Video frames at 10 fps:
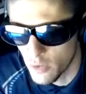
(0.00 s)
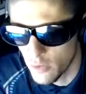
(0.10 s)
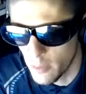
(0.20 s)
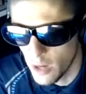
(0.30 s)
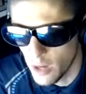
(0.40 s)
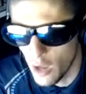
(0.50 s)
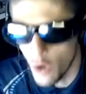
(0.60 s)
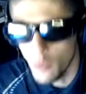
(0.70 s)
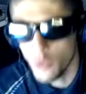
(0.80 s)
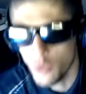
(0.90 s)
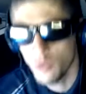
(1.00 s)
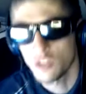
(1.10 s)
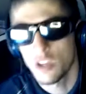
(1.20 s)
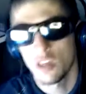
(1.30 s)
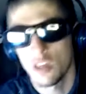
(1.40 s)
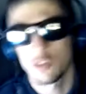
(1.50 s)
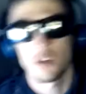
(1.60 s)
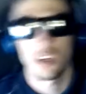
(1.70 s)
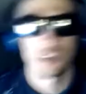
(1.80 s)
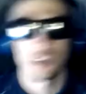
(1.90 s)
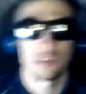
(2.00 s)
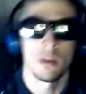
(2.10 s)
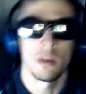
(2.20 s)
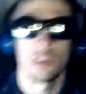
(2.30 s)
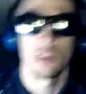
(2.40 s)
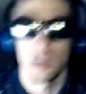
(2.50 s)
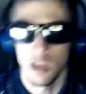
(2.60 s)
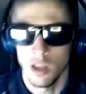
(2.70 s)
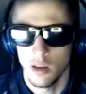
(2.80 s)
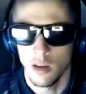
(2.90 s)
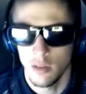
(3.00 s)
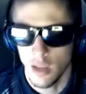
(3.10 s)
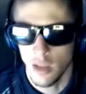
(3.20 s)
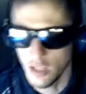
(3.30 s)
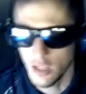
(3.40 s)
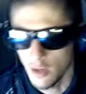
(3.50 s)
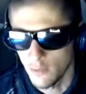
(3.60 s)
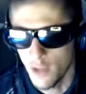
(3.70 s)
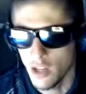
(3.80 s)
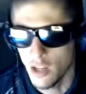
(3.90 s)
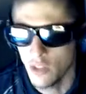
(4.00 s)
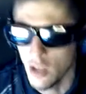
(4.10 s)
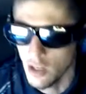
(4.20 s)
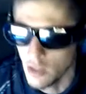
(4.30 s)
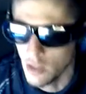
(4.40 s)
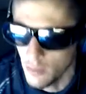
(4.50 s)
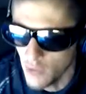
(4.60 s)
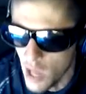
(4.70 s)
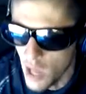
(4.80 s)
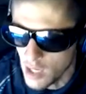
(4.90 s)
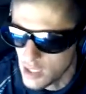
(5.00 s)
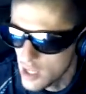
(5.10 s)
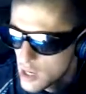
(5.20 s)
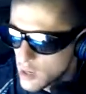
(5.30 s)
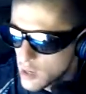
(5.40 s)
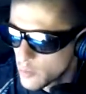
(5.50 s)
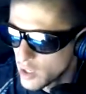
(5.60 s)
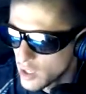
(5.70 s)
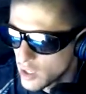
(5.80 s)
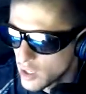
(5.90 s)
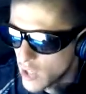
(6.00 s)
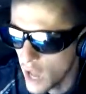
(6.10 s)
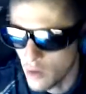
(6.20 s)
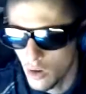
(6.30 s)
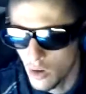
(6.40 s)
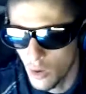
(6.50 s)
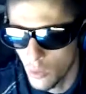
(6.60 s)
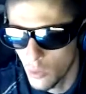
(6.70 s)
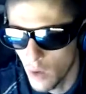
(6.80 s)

I mean, I almost want to say that it was because he made that he invented the income tax, but I don't know.